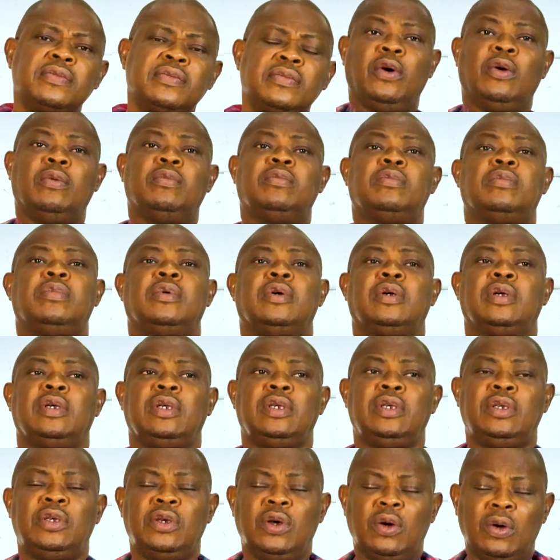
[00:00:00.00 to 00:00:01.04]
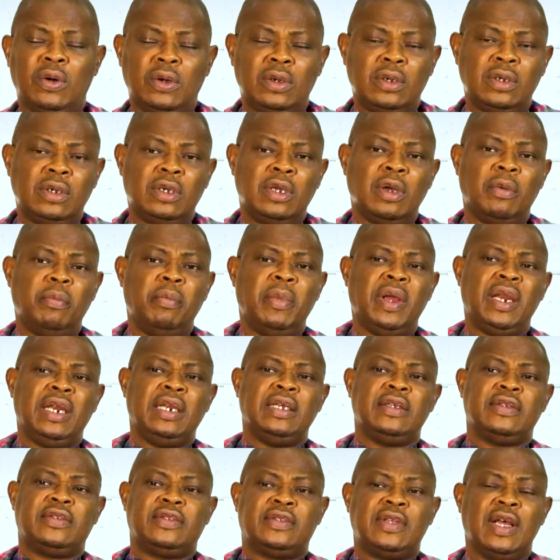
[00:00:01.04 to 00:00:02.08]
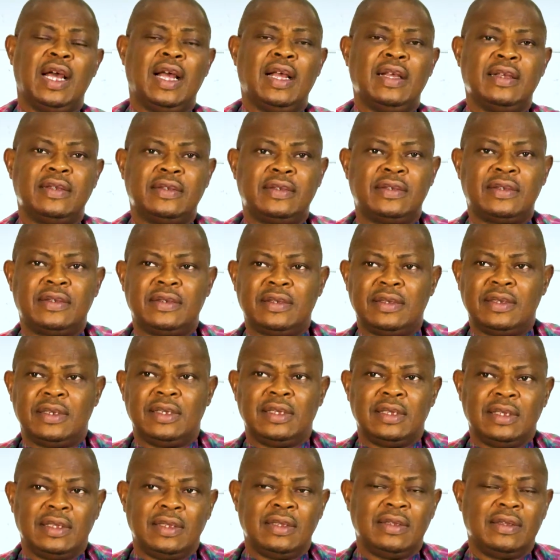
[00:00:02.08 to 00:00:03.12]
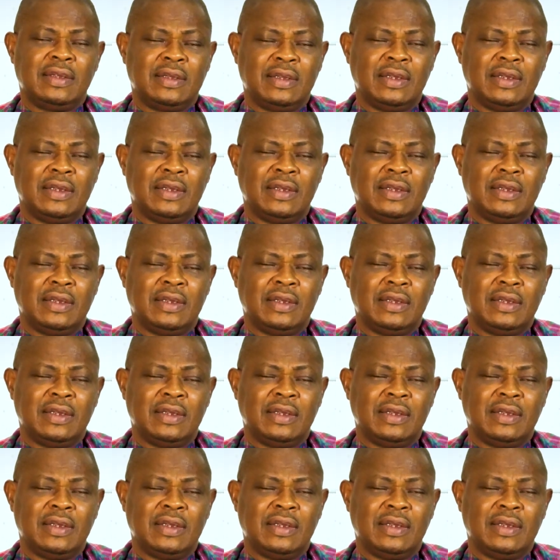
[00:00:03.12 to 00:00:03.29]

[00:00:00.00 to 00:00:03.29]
For young ministers,